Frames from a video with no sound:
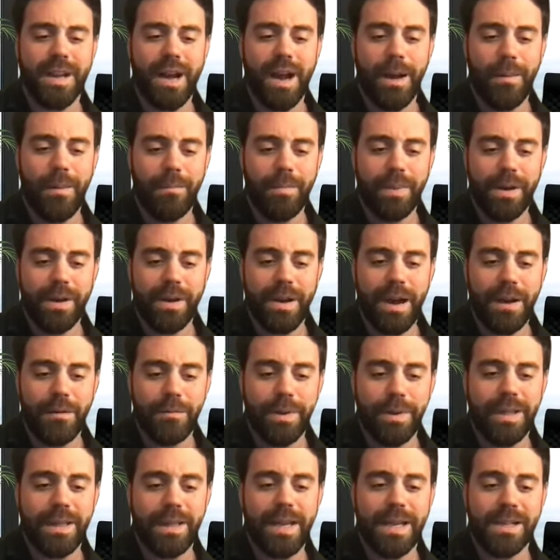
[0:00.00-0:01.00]
But I
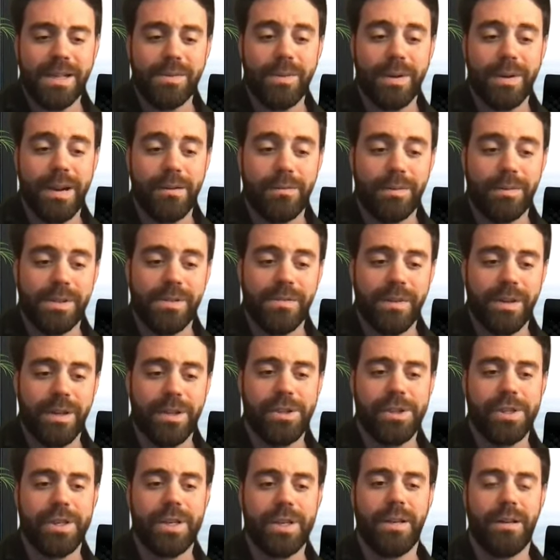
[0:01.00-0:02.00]
realized when I was
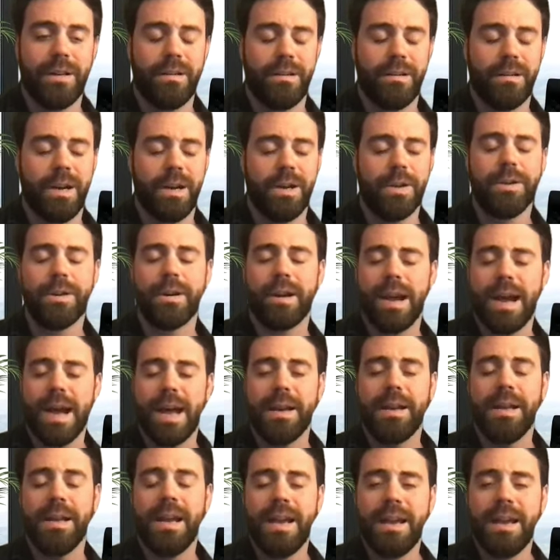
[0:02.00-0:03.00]
finishing
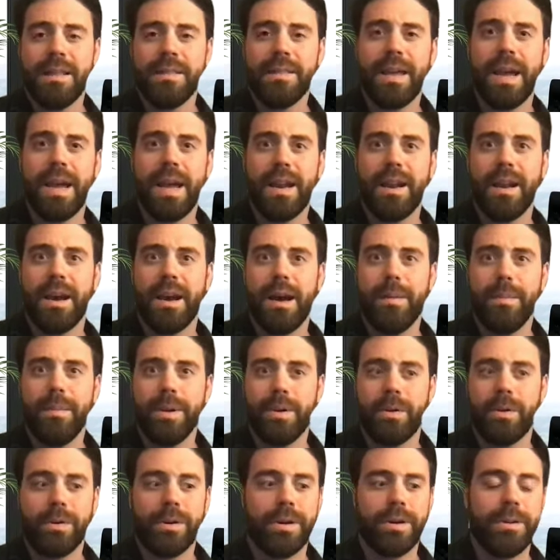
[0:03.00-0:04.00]
undergrad that
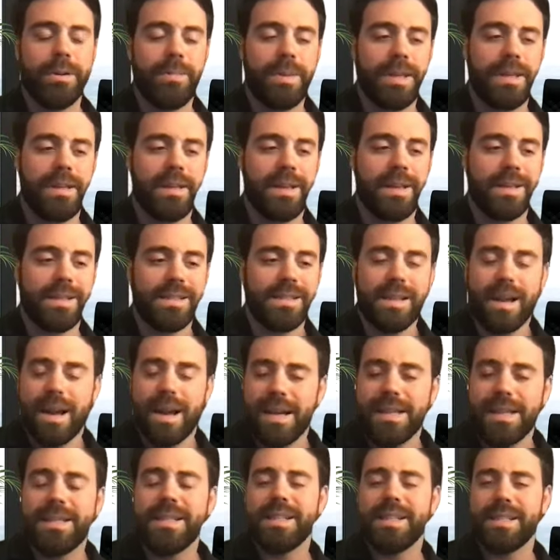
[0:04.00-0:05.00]
in order to be like a
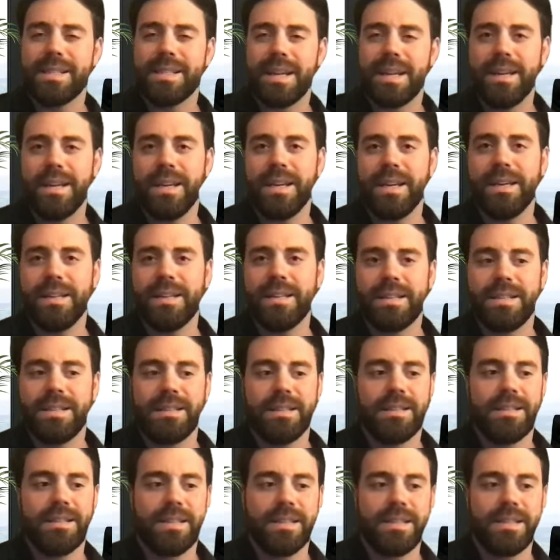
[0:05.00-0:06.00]
scientist, I needed
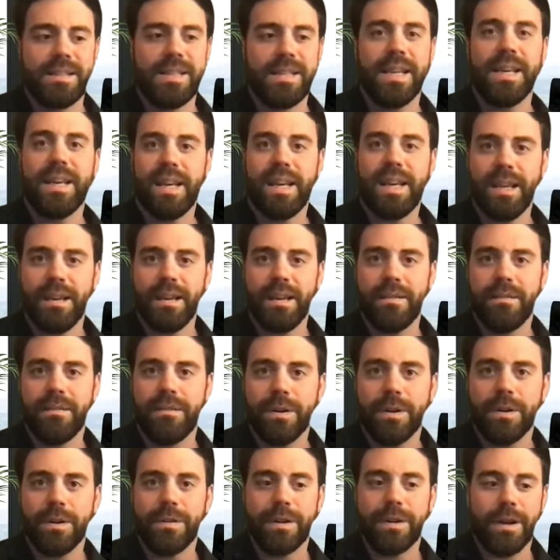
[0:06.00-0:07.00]
to dig in
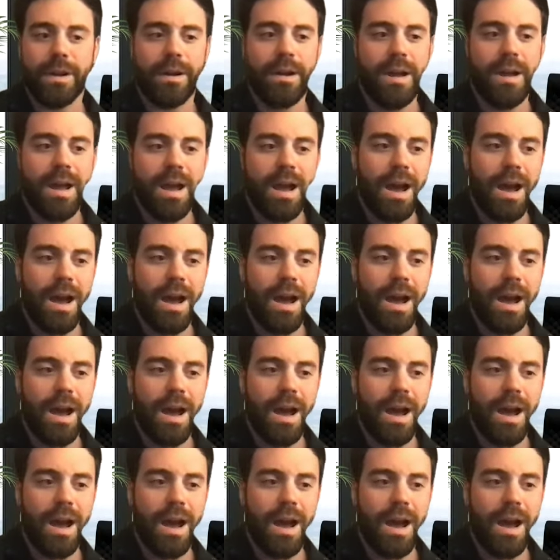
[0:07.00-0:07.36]
further.